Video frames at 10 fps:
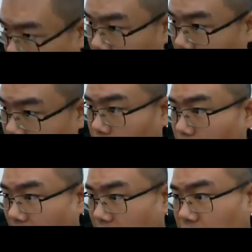need to
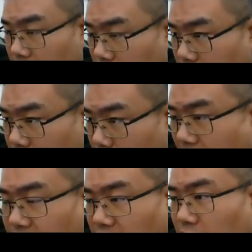have the
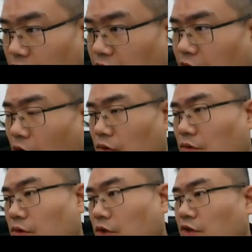capacity to
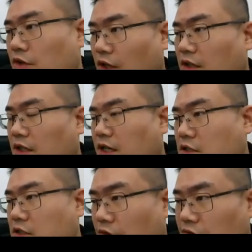follow the
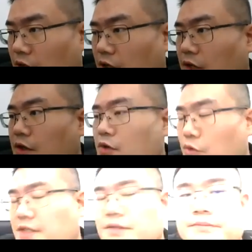indication of the
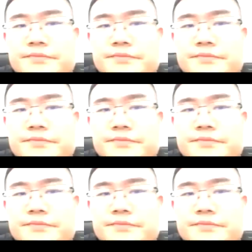grid.